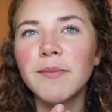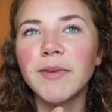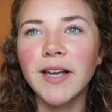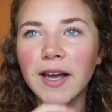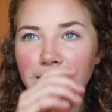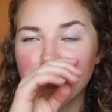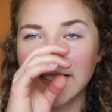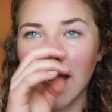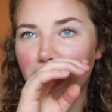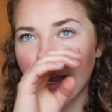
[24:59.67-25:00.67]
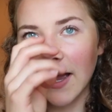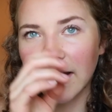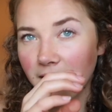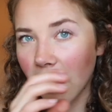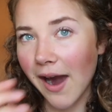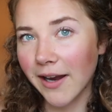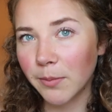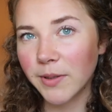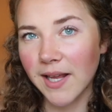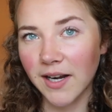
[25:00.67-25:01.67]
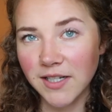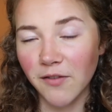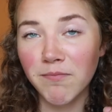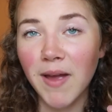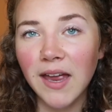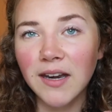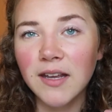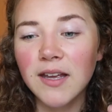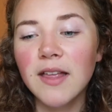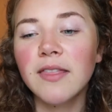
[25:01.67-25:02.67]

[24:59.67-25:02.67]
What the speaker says: because I had a higher percentage of men